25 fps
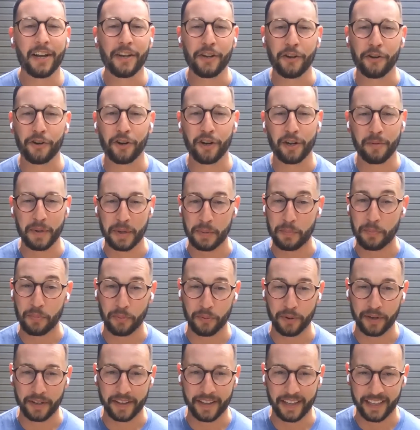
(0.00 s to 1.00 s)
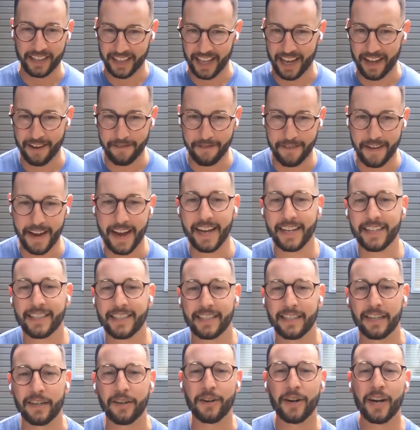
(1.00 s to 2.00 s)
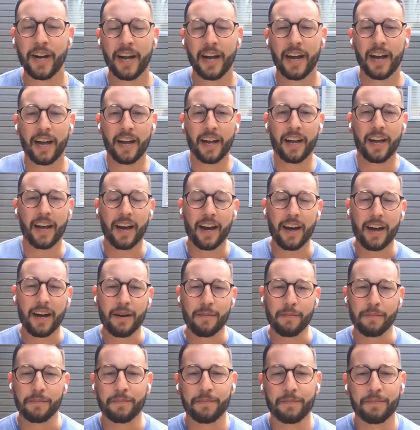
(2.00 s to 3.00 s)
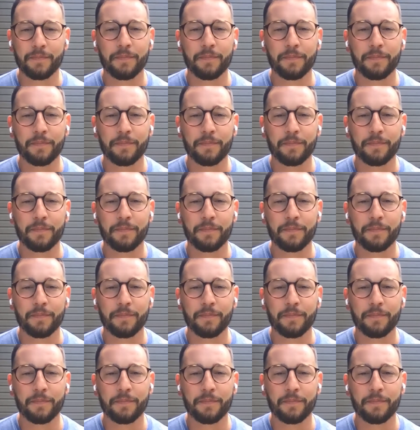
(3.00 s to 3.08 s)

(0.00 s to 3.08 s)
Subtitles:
you're going to be breathing that fast. So, um,